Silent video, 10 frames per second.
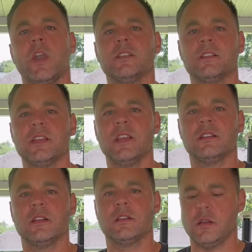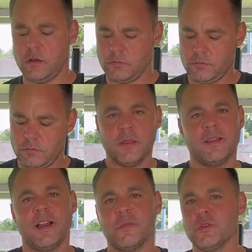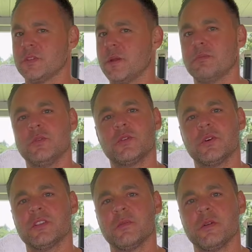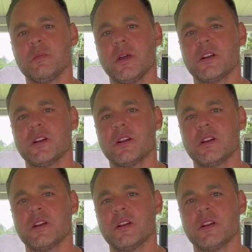and season this up. I'm using that Boudreaux a little bit better